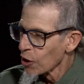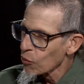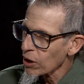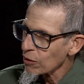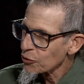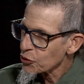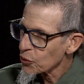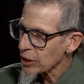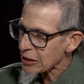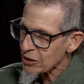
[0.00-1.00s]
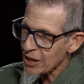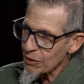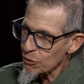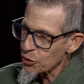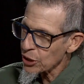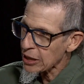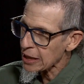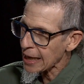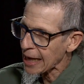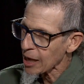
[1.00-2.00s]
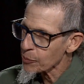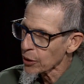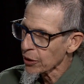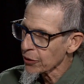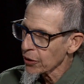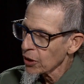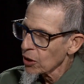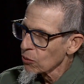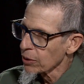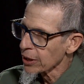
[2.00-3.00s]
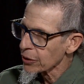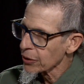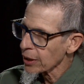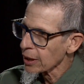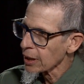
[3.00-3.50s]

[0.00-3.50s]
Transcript: Well, so it's the other thing that happened with